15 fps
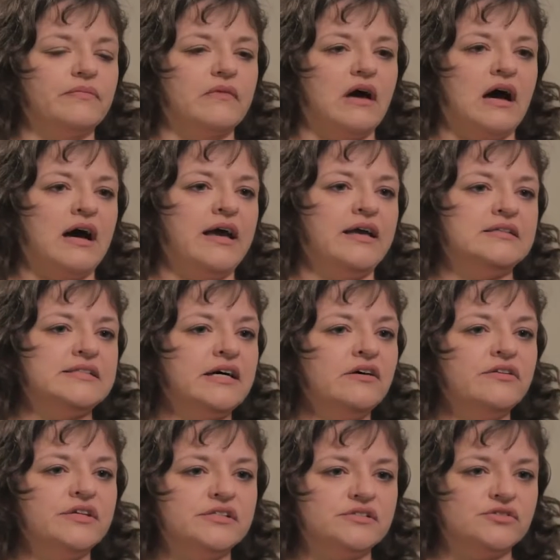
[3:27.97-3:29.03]
I tell
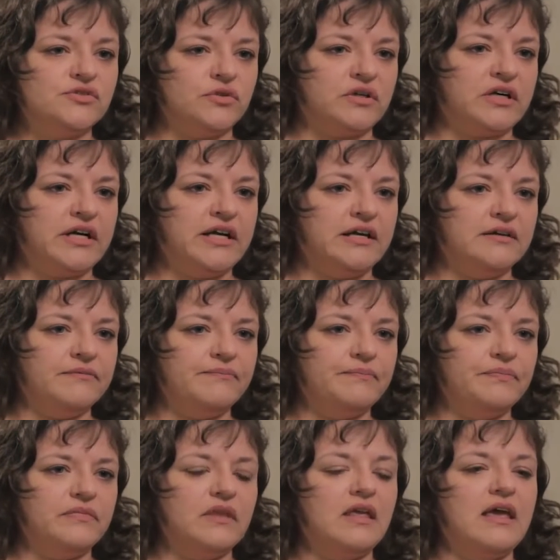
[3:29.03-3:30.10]
this story,
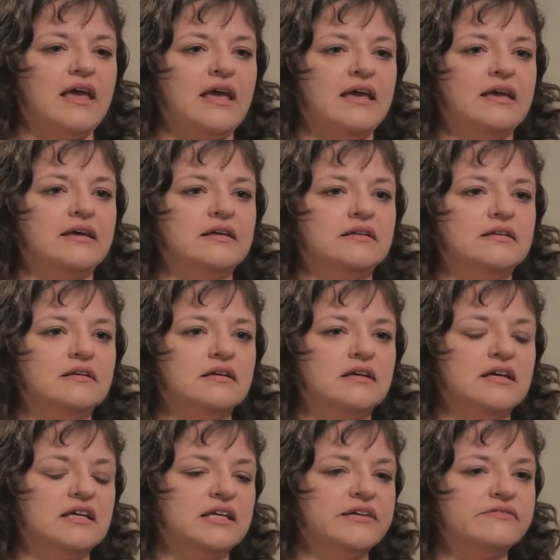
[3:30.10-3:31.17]
and
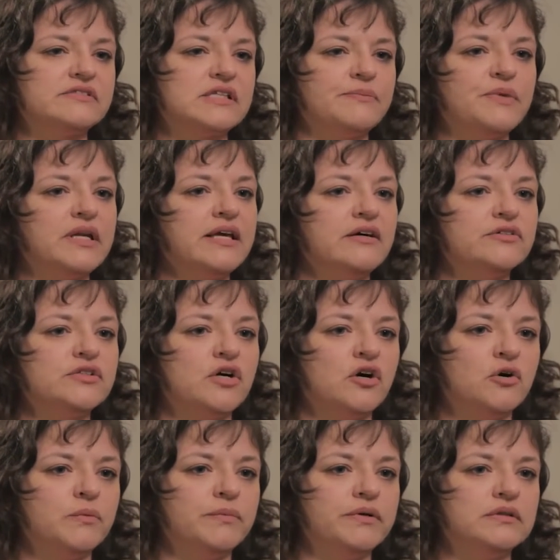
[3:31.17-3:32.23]
it gives somebody else
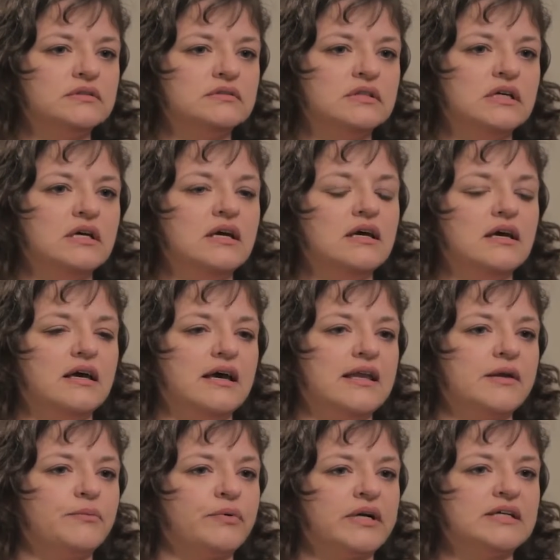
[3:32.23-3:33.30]
hope, and
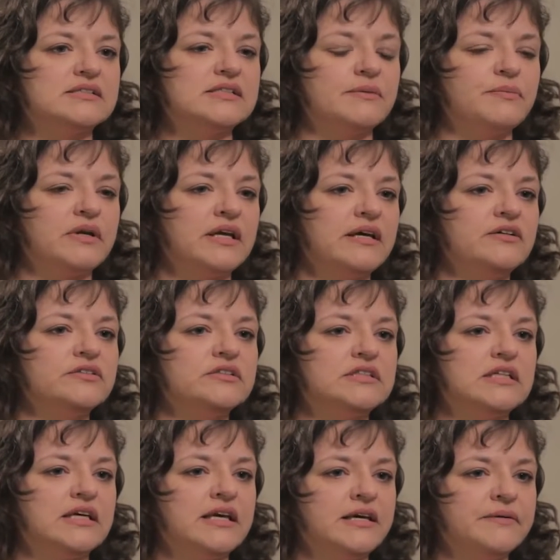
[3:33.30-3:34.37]
it brings somebody else to
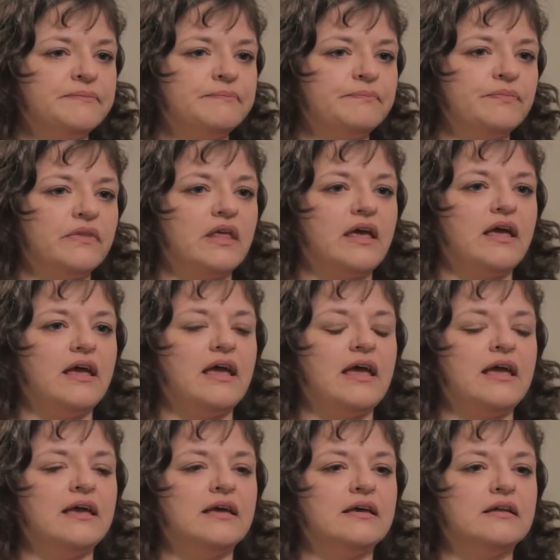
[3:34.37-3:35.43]
Him,
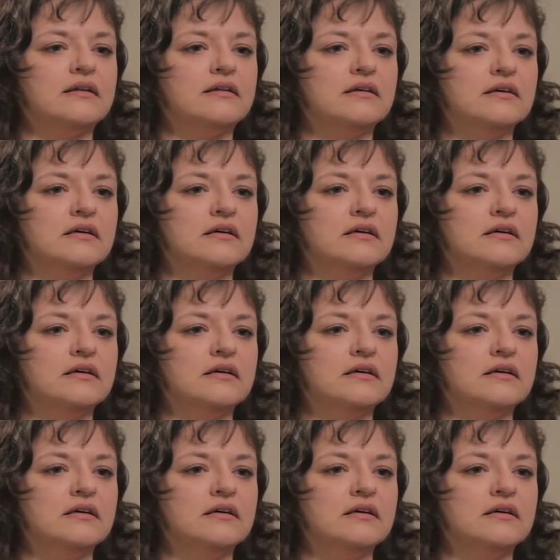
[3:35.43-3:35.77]
and